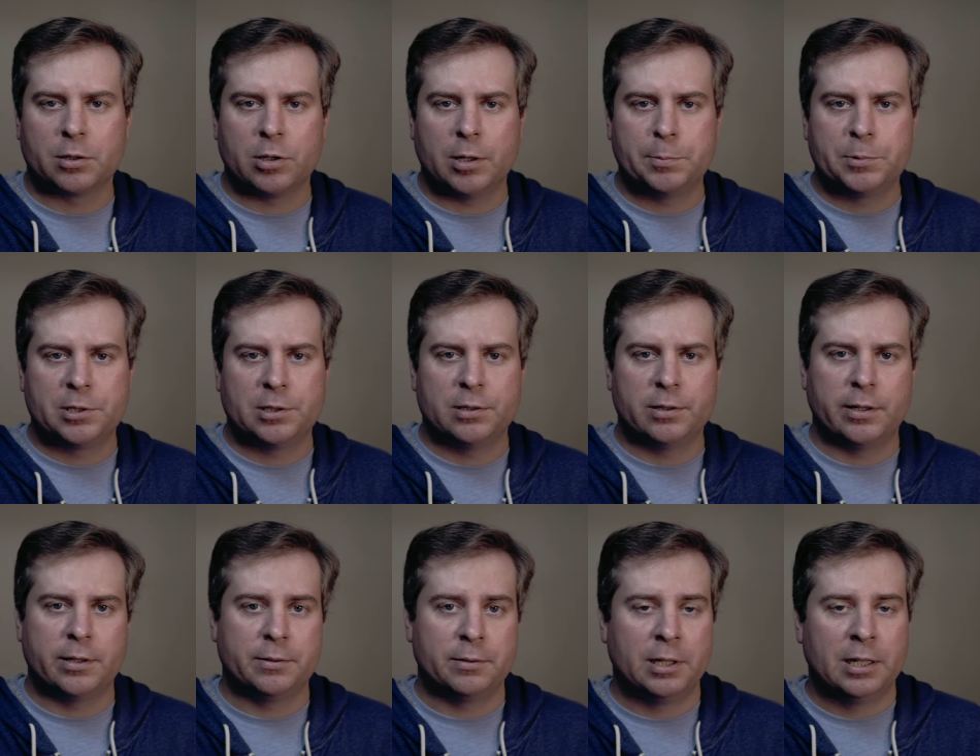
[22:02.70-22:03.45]
-end
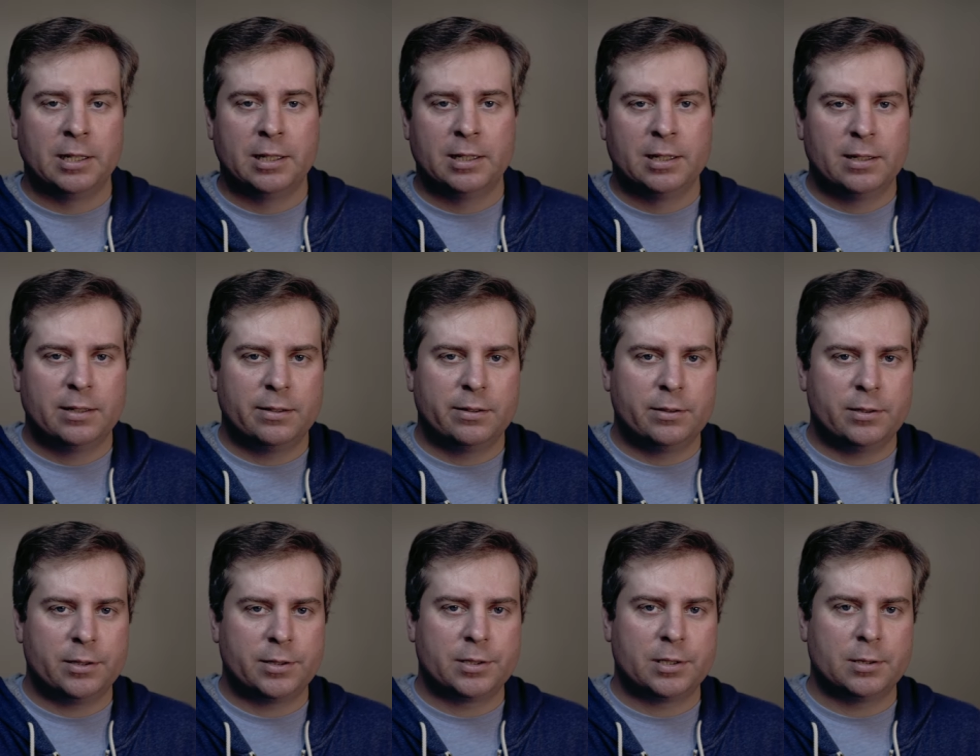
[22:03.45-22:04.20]
encryption and
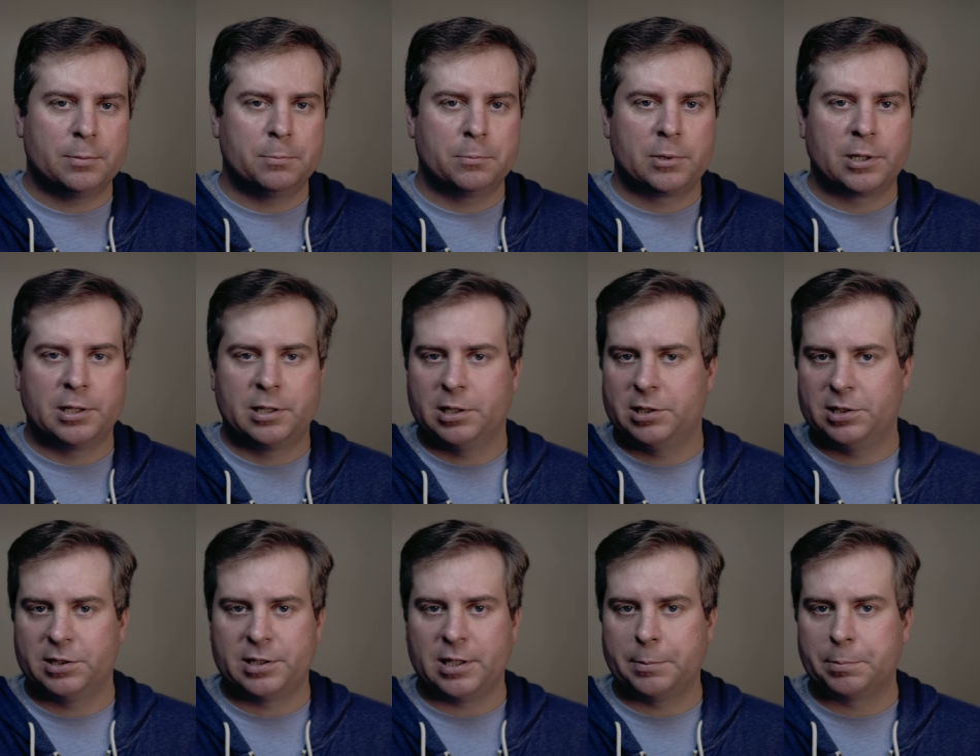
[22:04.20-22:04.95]
there's some
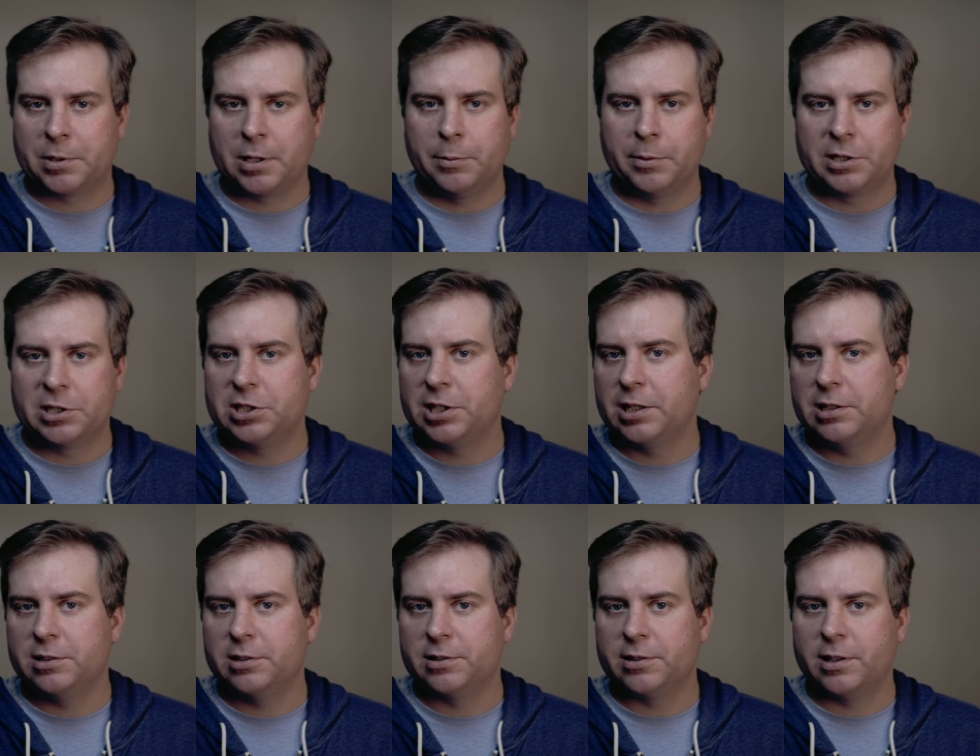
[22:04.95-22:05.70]
contentious upcoming
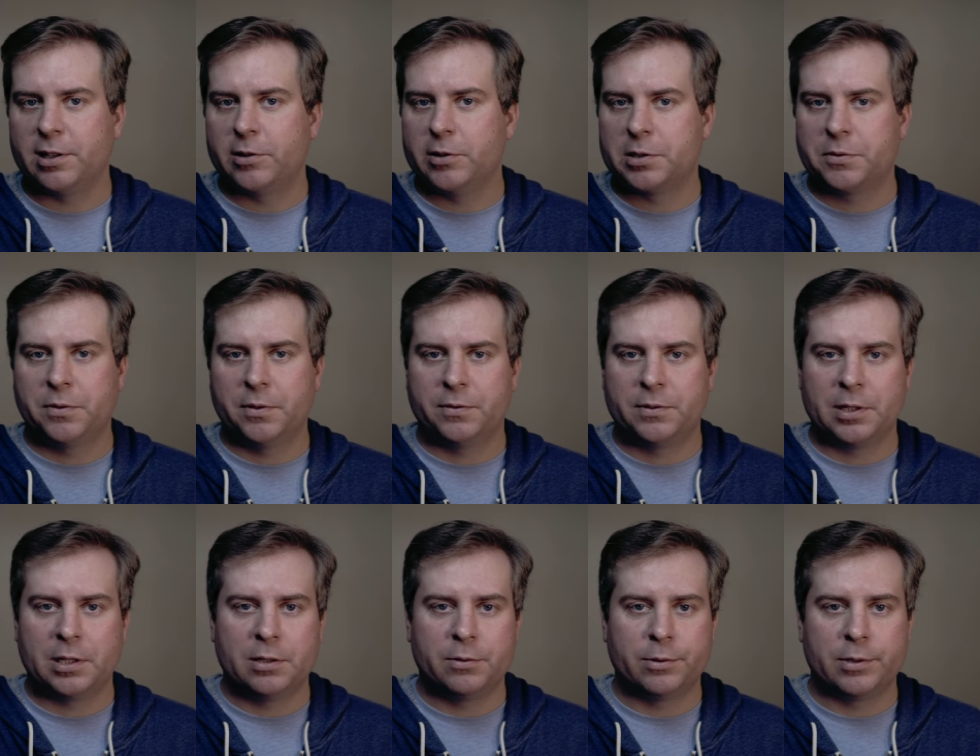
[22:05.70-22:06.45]
changes in iOS
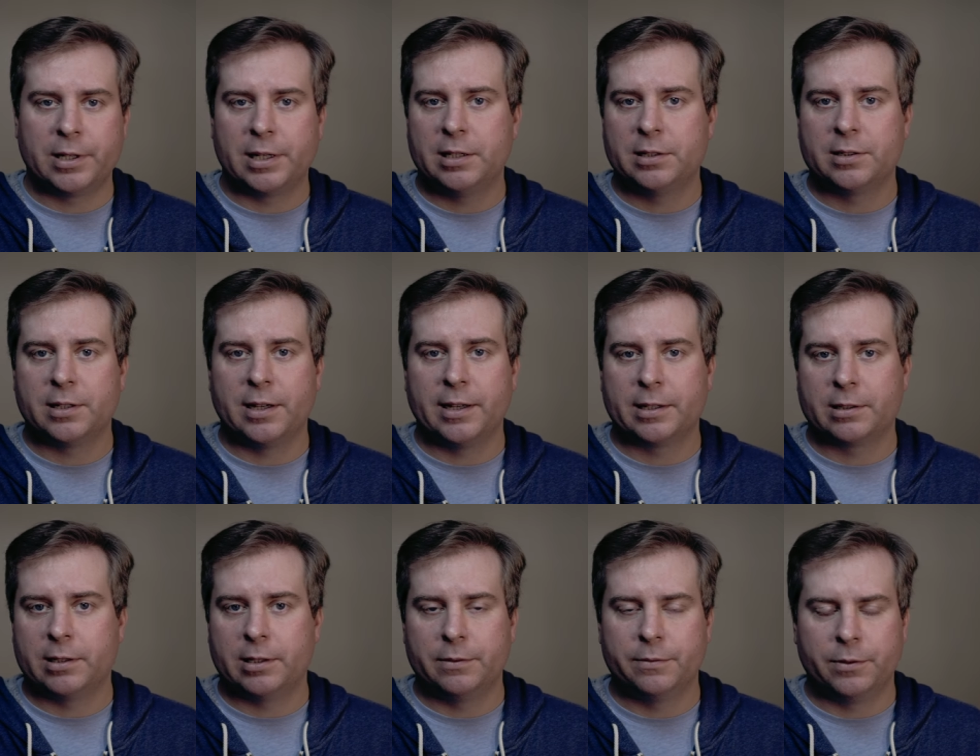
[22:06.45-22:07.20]
15 related to
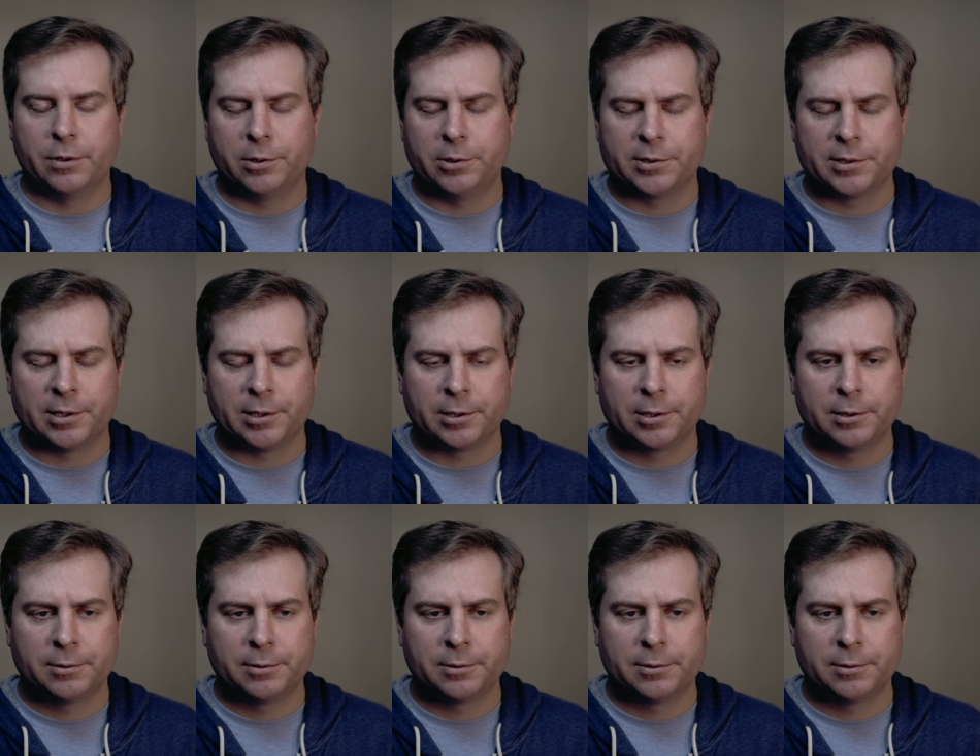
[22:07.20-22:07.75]
iCloud PhotoSync.